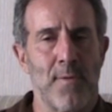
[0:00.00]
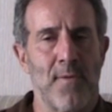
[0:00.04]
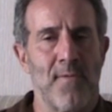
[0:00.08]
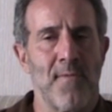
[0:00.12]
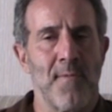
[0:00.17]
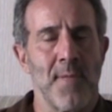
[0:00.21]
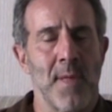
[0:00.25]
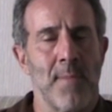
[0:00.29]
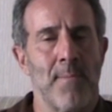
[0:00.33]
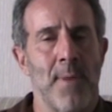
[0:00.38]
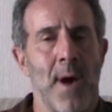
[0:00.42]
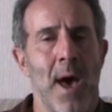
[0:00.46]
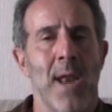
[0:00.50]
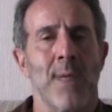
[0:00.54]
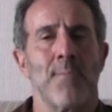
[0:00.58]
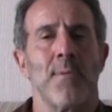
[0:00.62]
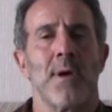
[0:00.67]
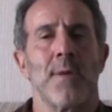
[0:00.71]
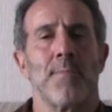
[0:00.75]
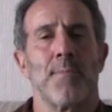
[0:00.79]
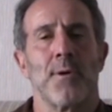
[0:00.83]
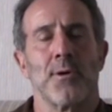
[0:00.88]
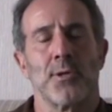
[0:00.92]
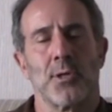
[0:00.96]
from the bottom
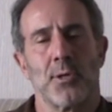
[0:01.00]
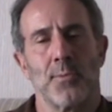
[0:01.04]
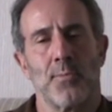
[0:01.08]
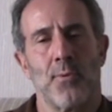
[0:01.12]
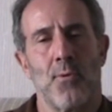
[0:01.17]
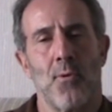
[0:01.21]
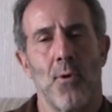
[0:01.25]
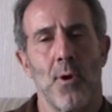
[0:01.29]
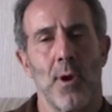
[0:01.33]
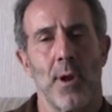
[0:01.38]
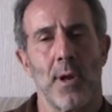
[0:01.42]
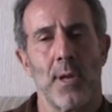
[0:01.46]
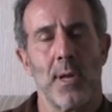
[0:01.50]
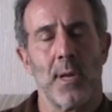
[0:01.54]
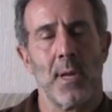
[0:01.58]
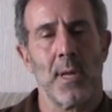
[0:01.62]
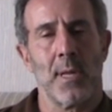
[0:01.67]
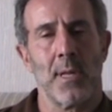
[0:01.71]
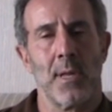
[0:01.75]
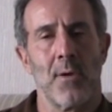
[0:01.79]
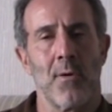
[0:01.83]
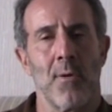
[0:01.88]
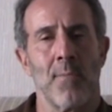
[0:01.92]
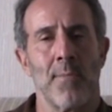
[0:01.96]
up are supported
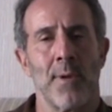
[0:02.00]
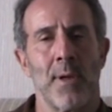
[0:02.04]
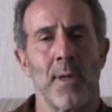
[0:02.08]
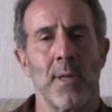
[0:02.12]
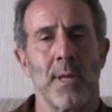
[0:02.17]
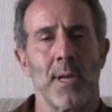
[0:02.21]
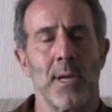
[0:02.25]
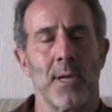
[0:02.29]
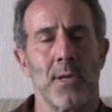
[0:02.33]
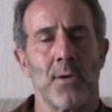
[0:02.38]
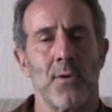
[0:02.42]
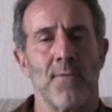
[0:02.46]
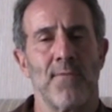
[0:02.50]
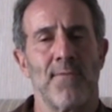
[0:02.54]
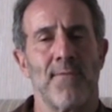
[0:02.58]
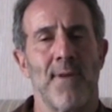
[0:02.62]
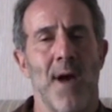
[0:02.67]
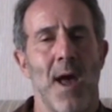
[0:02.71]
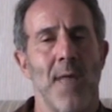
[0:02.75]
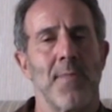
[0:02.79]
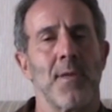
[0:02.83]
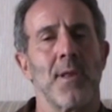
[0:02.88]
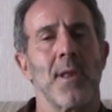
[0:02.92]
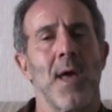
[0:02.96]
in their ability to
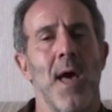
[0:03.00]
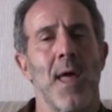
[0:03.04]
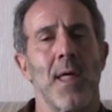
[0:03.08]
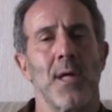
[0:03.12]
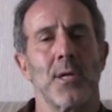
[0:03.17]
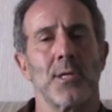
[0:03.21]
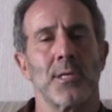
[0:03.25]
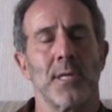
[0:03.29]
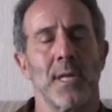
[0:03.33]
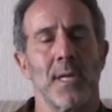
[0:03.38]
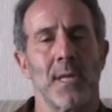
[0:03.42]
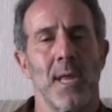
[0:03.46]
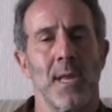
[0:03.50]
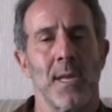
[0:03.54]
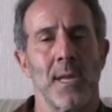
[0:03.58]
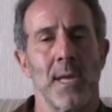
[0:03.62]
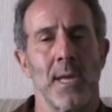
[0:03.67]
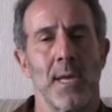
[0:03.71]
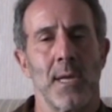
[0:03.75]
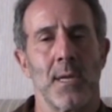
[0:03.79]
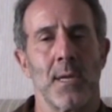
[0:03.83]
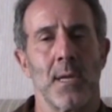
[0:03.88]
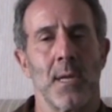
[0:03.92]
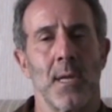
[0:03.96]
find the knowledge that they
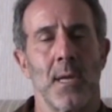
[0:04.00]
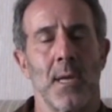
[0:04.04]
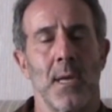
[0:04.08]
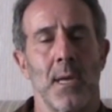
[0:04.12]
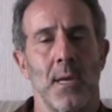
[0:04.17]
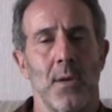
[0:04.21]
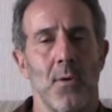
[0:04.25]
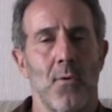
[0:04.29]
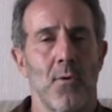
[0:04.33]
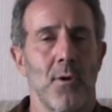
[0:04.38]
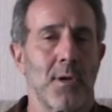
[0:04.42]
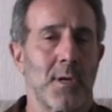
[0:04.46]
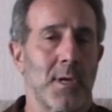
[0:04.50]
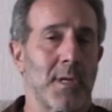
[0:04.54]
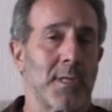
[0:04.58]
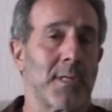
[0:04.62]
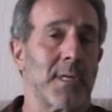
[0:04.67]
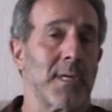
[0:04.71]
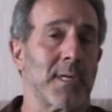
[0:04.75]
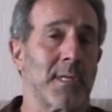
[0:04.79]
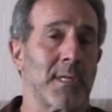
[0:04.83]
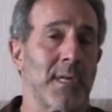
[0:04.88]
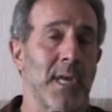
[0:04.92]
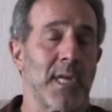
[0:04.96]
need in order to
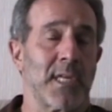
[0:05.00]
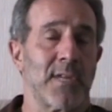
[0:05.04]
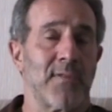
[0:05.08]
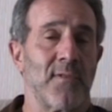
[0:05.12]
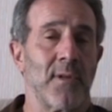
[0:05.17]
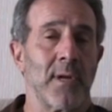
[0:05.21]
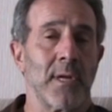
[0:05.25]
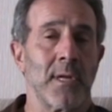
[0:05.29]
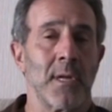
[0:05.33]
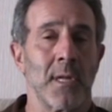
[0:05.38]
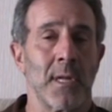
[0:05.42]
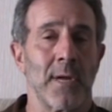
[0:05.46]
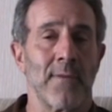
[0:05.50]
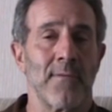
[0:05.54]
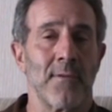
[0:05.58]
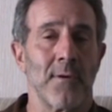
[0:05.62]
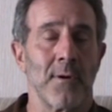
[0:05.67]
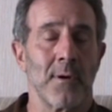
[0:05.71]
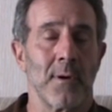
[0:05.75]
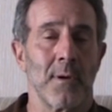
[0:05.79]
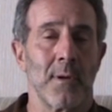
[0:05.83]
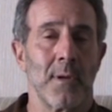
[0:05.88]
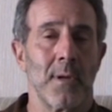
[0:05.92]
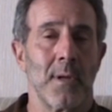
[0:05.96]
successfully
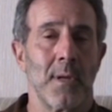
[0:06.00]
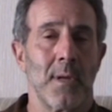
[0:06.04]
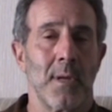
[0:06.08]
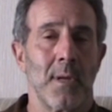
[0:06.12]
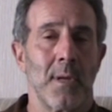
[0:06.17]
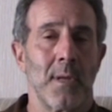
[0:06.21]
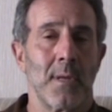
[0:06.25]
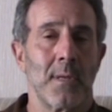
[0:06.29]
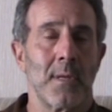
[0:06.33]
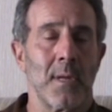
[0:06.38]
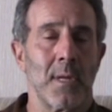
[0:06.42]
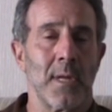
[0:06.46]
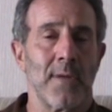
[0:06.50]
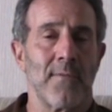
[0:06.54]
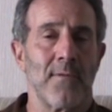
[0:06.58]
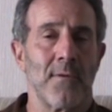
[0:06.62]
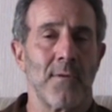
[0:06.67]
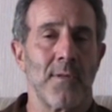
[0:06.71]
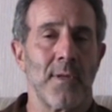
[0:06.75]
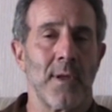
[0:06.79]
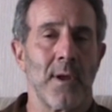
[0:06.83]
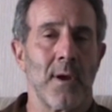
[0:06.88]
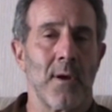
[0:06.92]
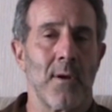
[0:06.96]

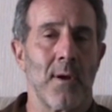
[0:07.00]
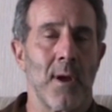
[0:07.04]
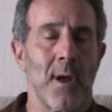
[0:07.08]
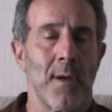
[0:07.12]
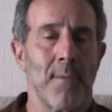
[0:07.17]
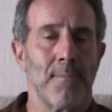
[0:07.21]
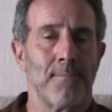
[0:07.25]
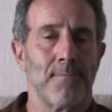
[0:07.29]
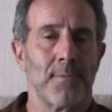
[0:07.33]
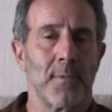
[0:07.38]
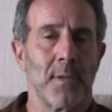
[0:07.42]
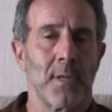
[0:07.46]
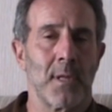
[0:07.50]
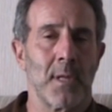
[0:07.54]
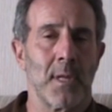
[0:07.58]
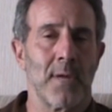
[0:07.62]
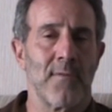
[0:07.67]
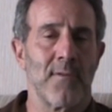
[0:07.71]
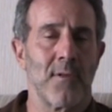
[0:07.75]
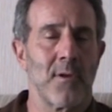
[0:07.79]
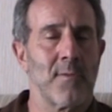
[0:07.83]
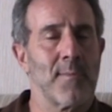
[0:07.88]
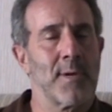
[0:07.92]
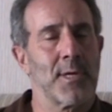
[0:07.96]
deliver
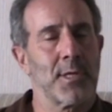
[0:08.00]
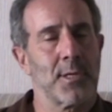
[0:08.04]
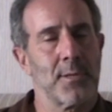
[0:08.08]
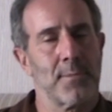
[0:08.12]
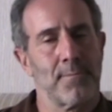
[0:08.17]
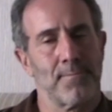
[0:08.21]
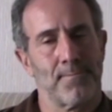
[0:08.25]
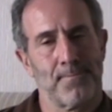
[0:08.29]
their mission.